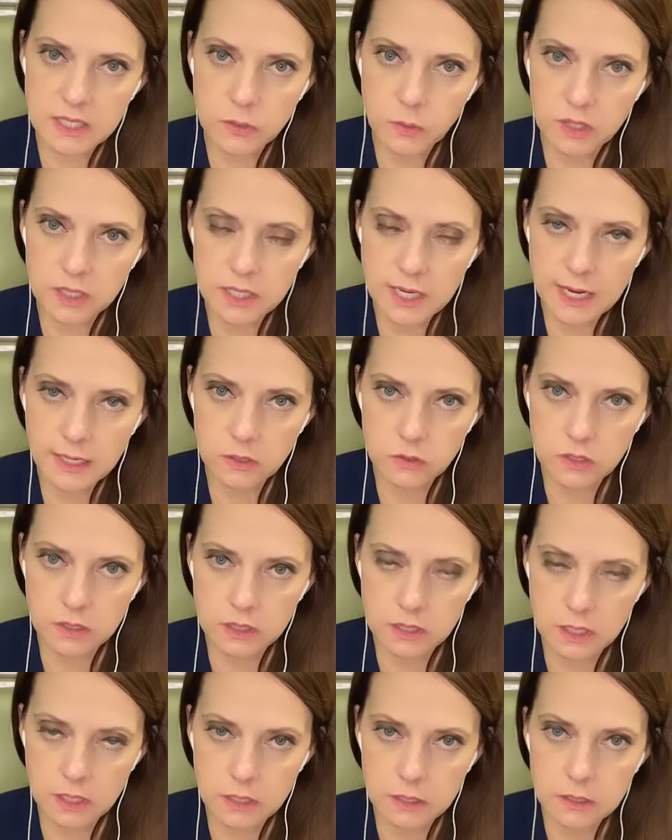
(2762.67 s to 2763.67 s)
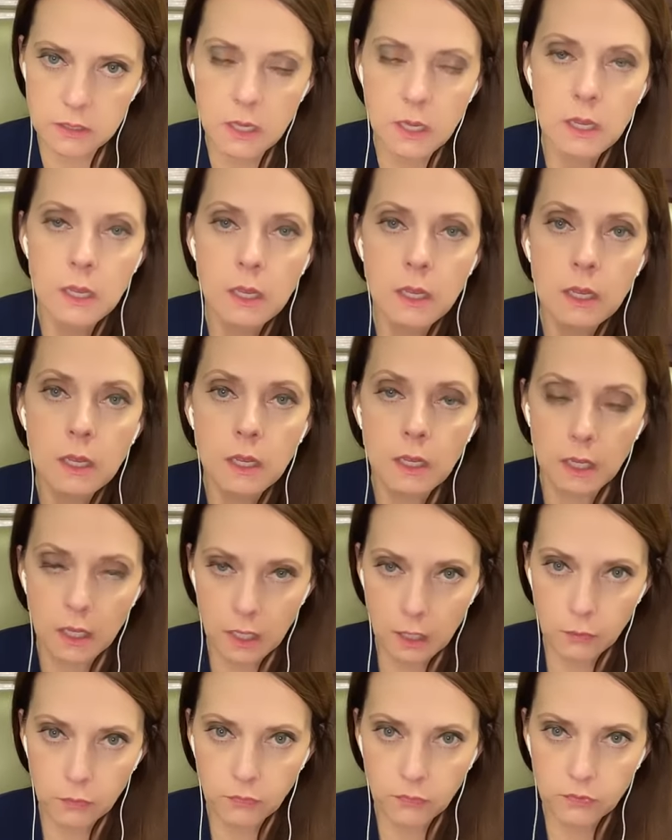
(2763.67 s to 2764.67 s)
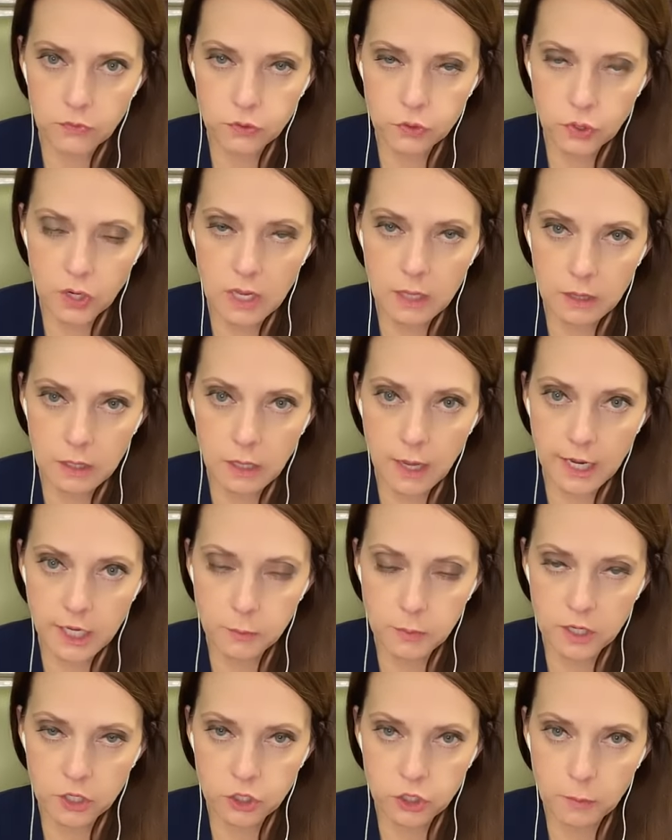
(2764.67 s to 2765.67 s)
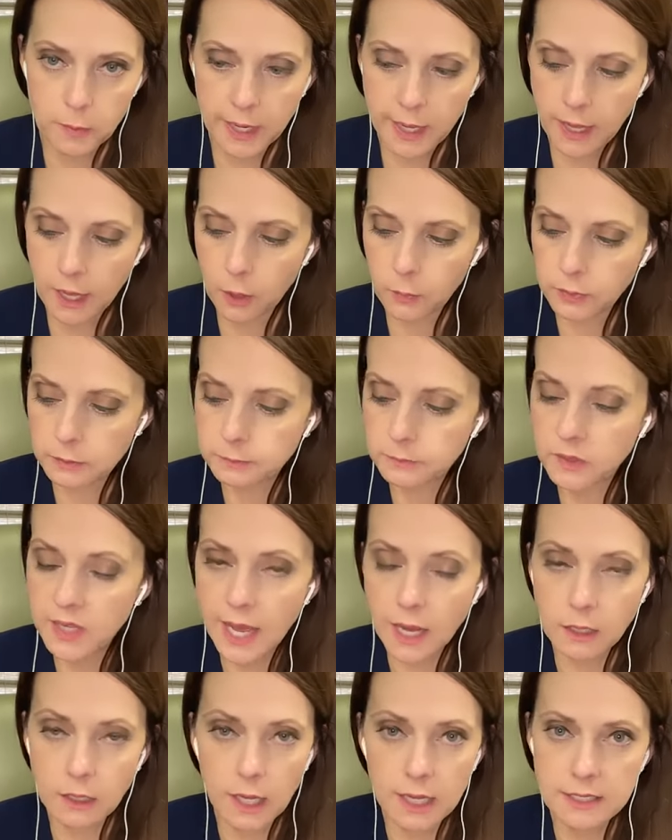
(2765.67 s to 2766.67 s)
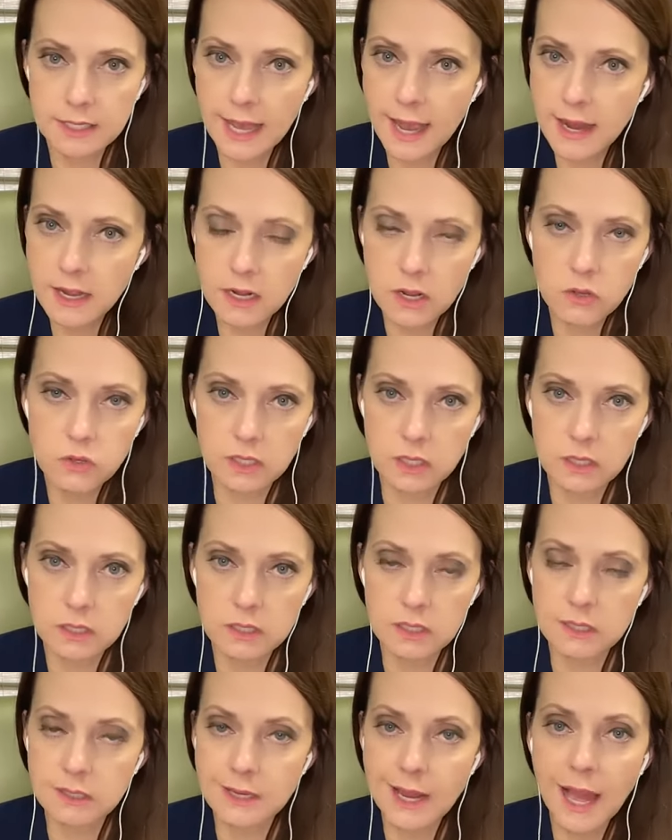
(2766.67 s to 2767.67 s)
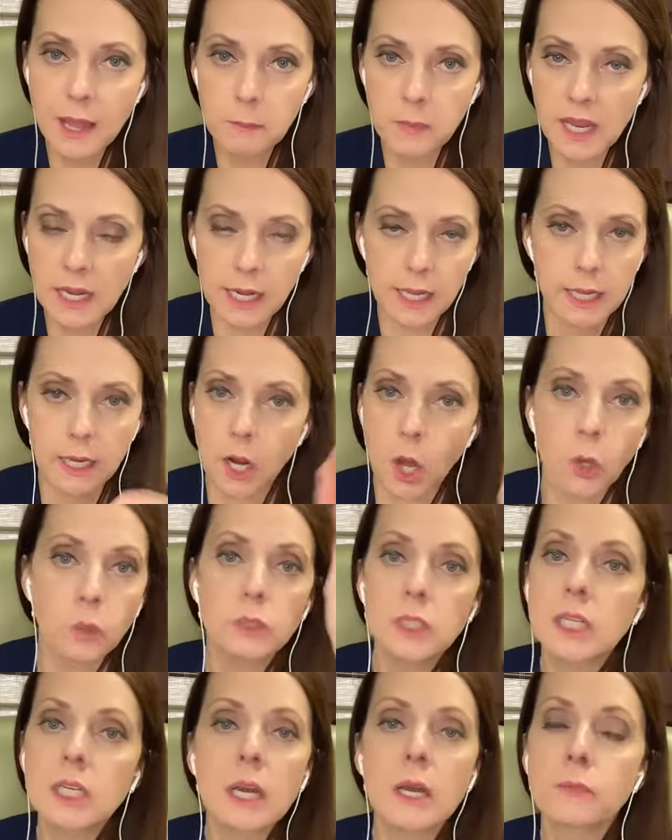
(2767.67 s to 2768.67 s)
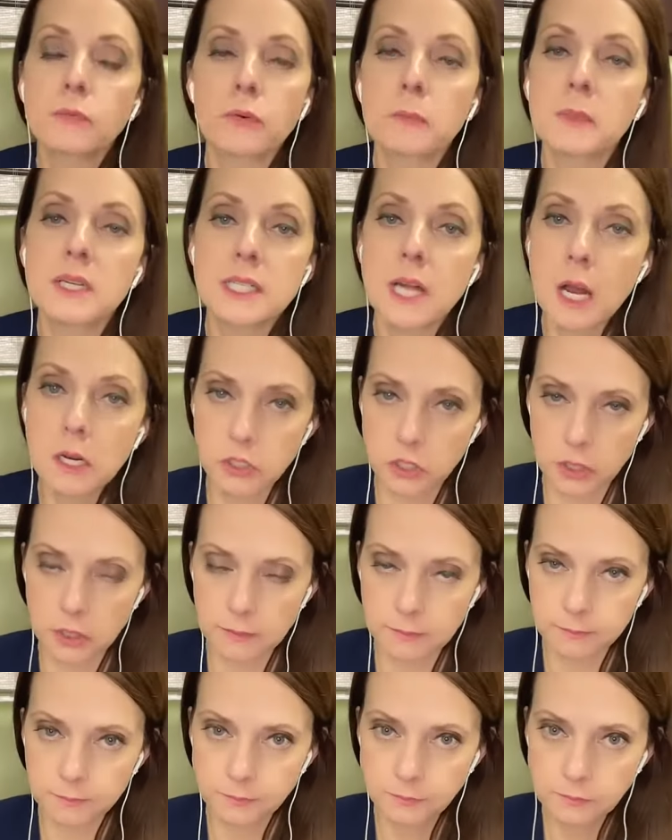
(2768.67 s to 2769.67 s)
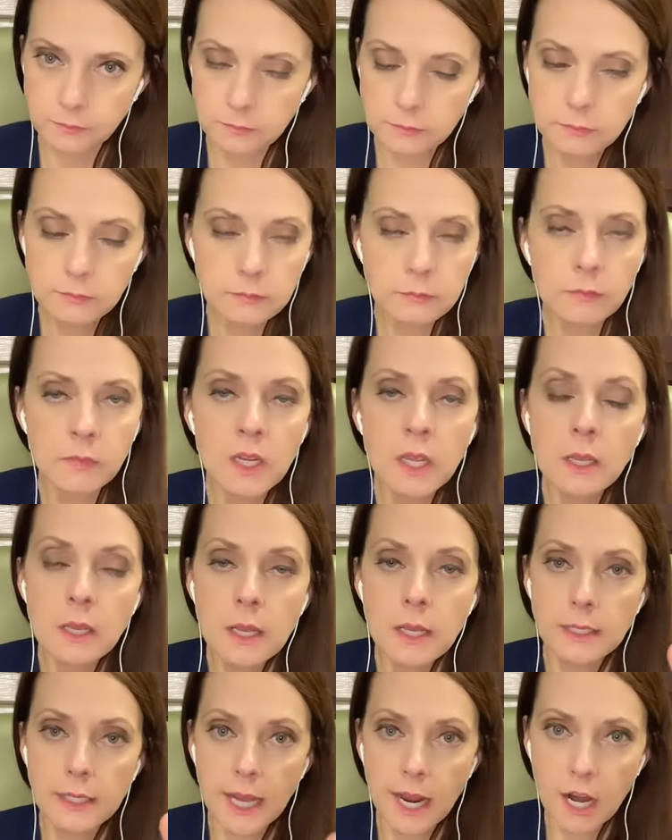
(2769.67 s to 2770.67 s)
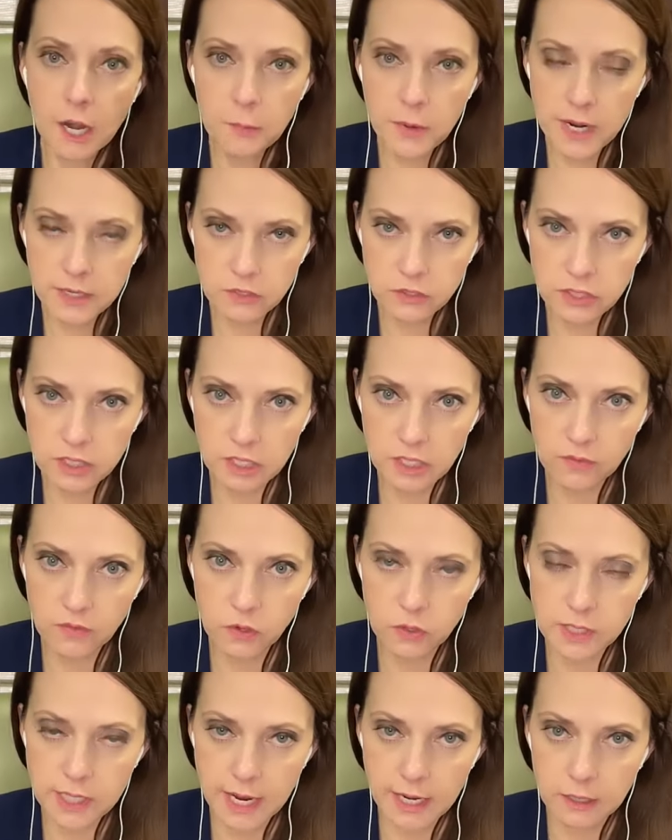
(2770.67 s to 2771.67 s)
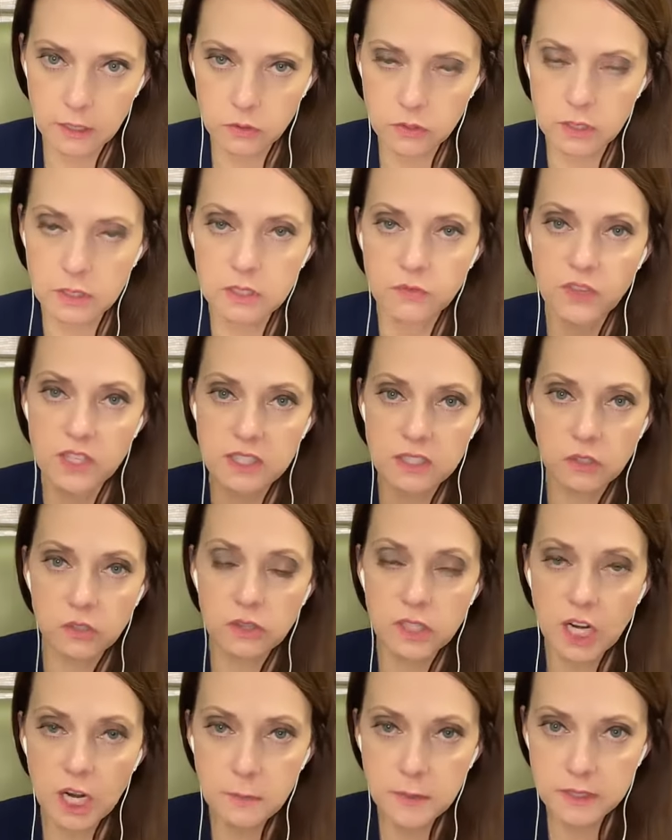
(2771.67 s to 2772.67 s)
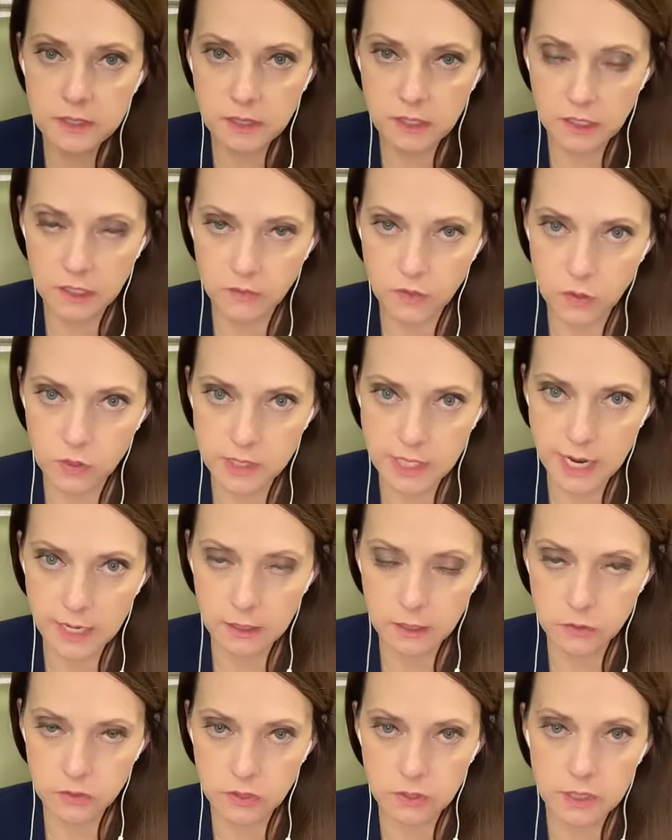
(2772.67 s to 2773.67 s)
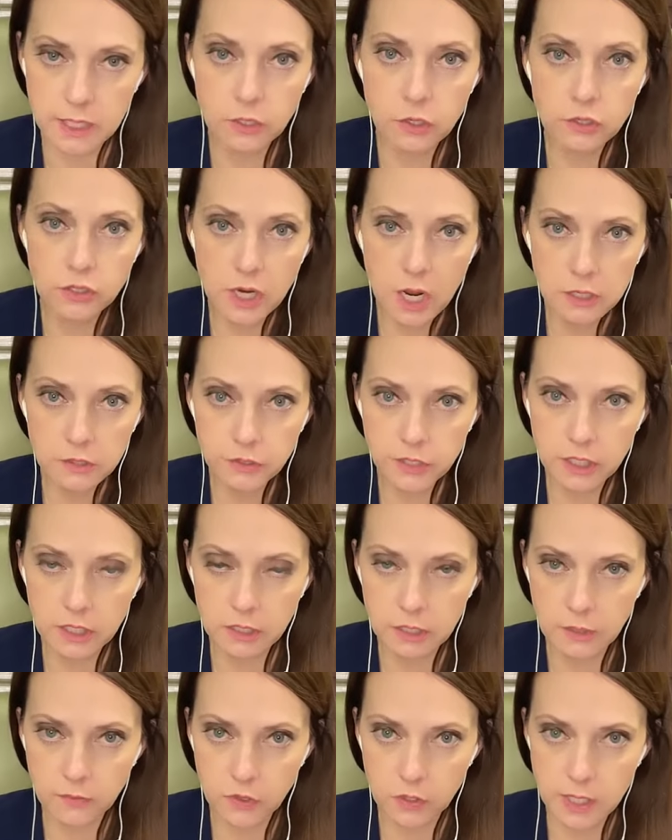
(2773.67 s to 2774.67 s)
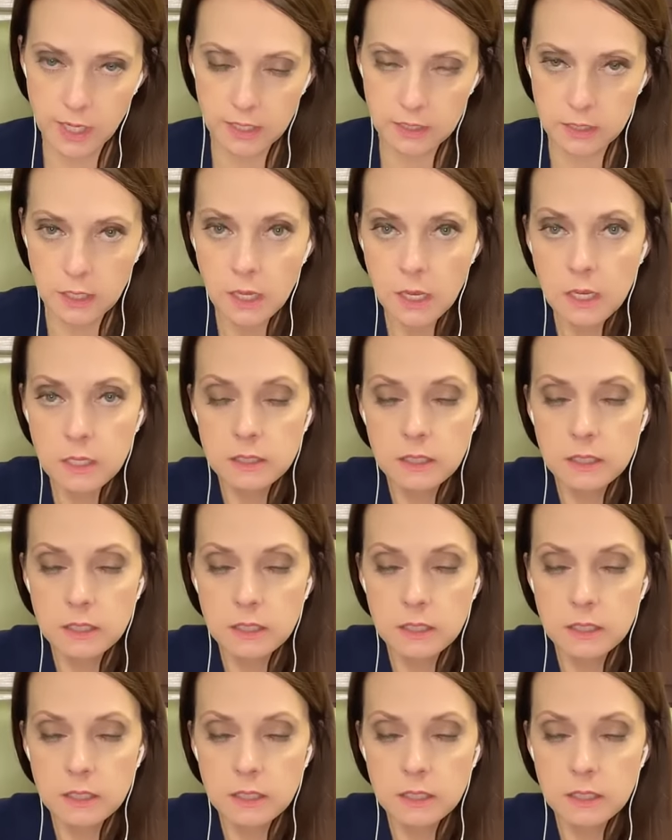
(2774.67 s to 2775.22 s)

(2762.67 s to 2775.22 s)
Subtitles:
based on what the diagnosis is, if the acupuncture might help. Now, a diagnosis does not mean it can only come from a doctor. Chiropractors can give you a diagnosis. Physical therapists can give you a diagnosis. And your doctor can give you a diagnosis.